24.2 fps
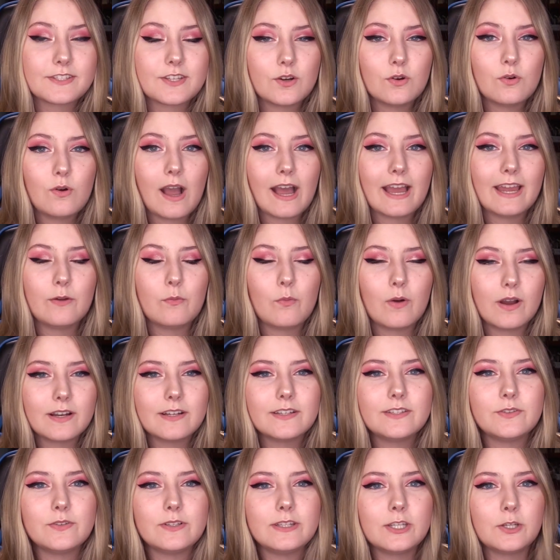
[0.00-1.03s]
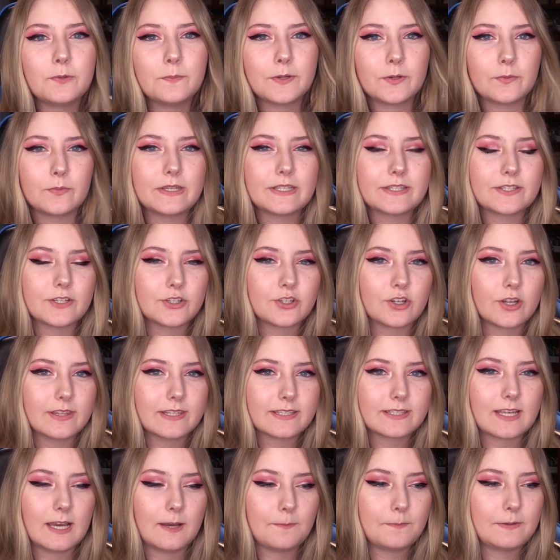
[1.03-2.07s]
So I want to do a little bit of research on
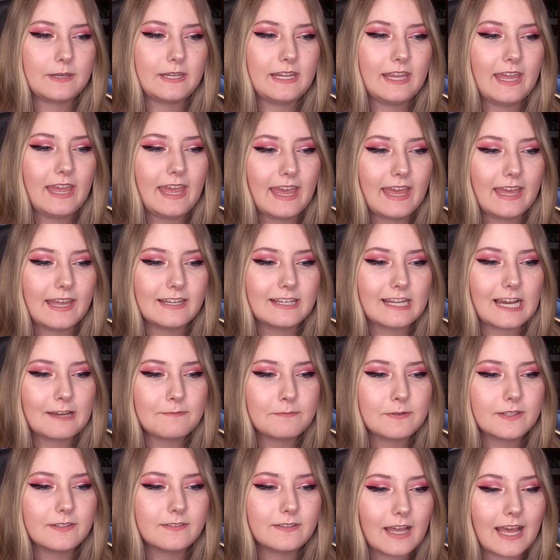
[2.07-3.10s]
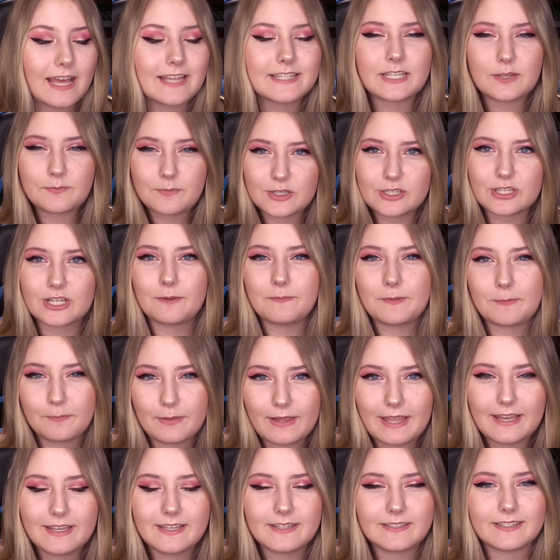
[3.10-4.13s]
this company, and as I mentioned, I've been
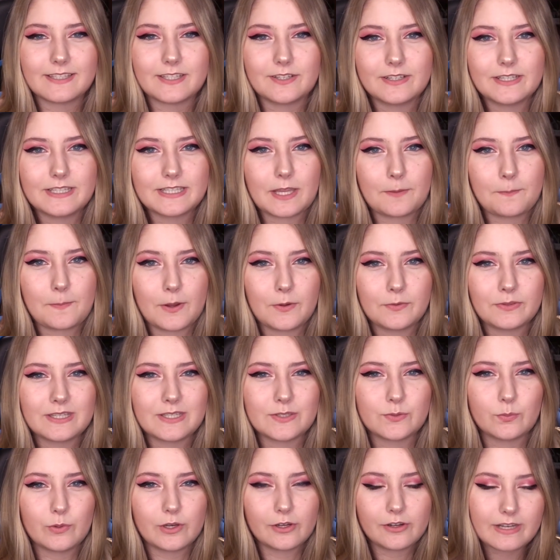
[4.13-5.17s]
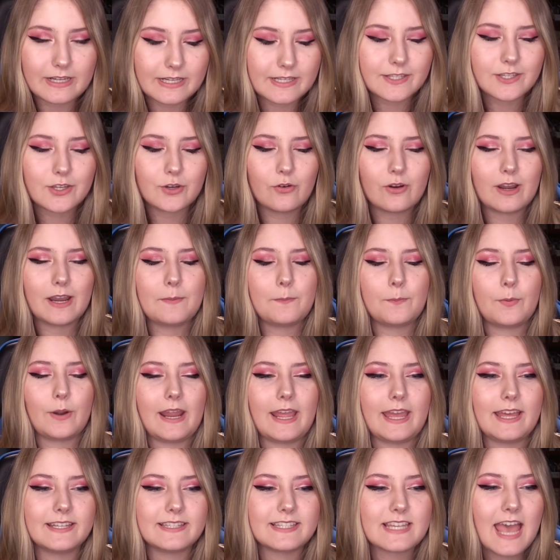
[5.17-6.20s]
playing a series about these weird Instagram
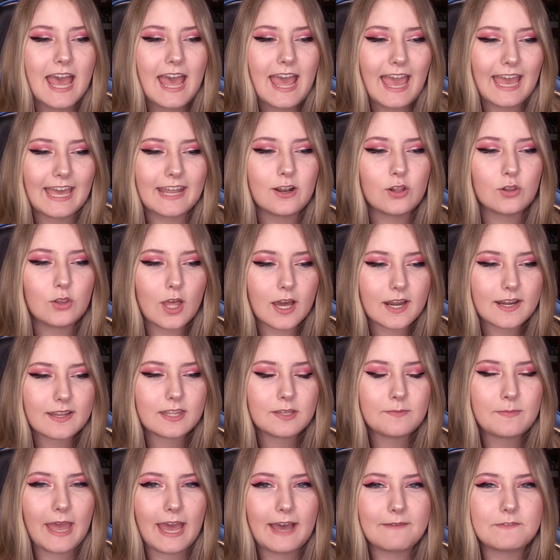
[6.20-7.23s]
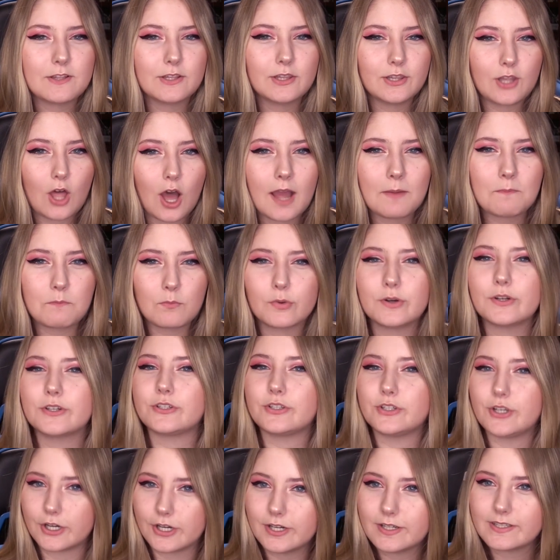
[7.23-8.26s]
brands, and a lot of them have a lot more
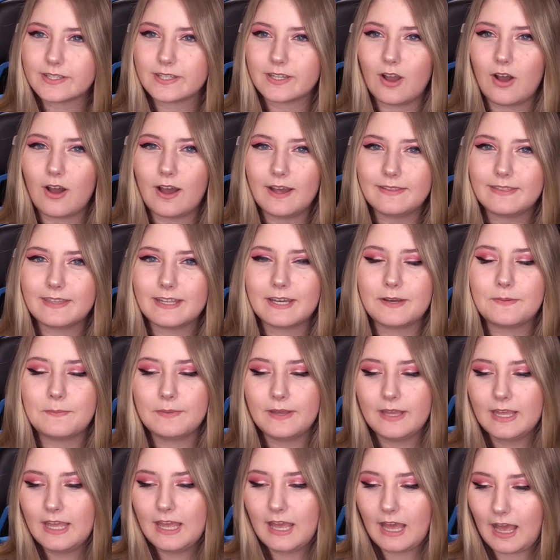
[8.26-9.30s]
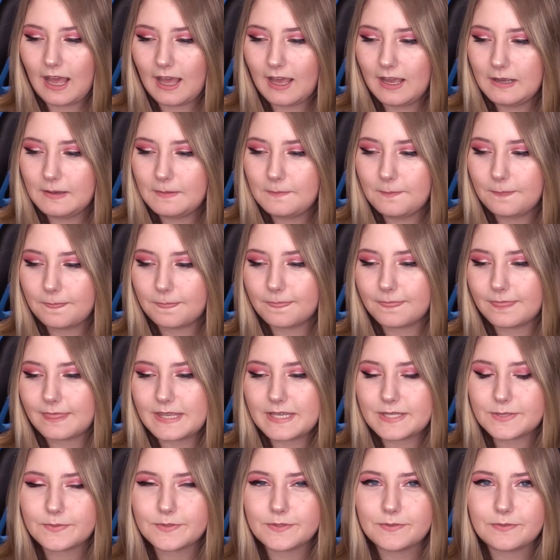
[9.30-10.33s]
dirt on them.
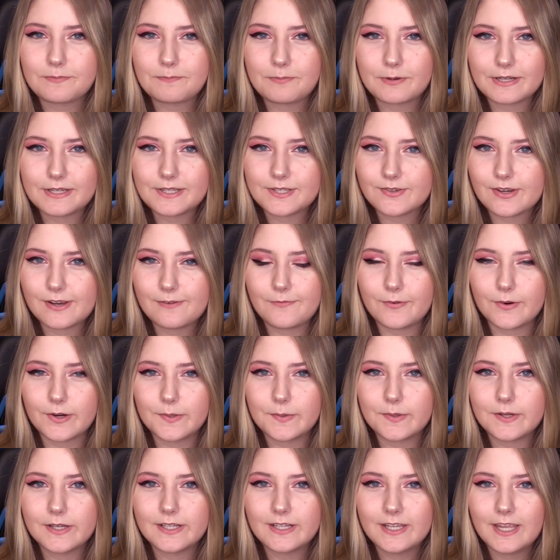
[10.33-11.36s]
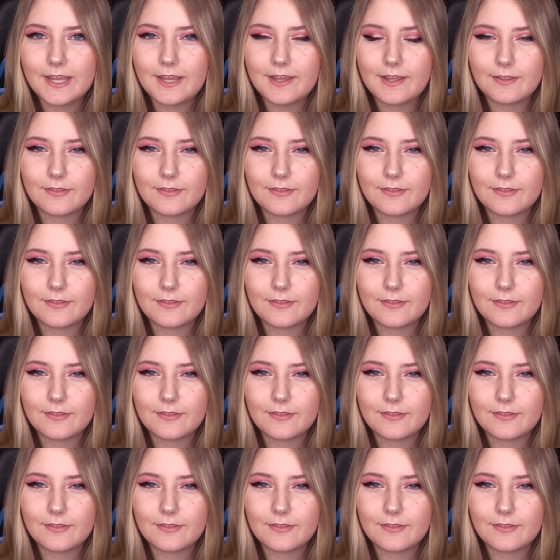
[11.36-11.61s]
These ones were pretty straightforward.